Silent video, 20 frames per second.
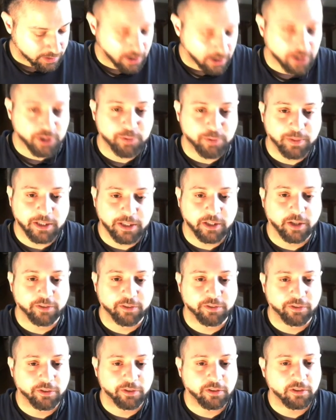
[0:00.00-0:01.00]
Speaking
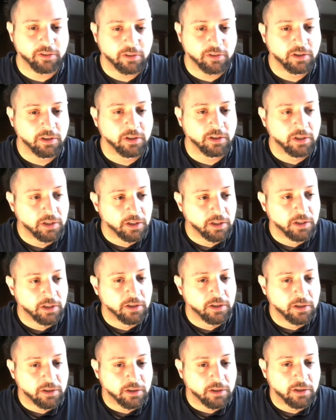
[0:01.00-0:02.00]
of
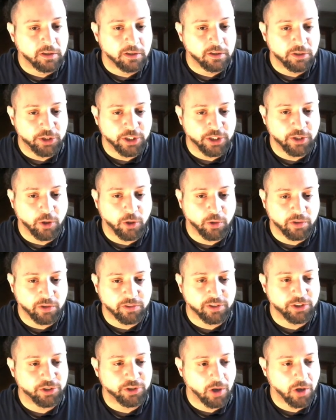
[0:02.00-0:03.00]
Gene
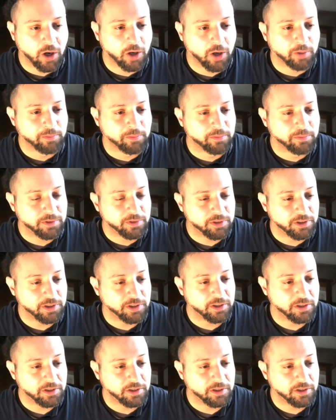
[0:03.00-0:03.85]
Hoglan's drums,